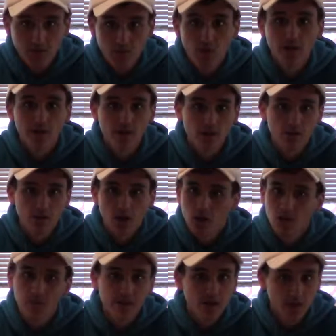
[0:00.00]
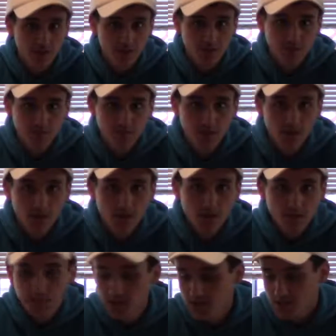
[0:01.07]
$20 Halloween costume,
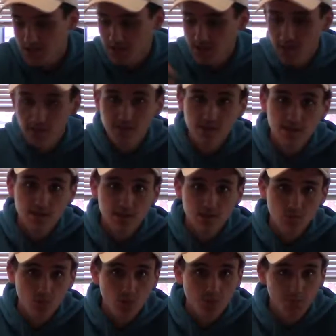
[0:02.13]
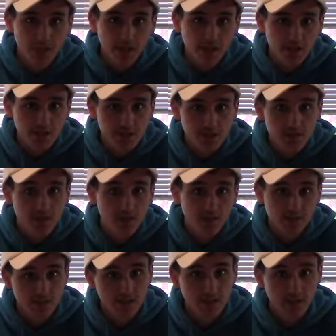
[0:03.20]
because these things will break easily if
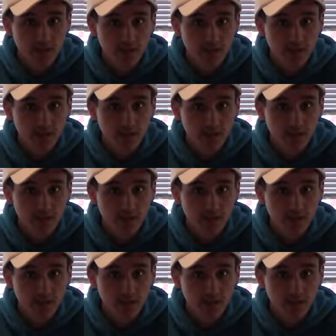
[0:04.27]
not taken care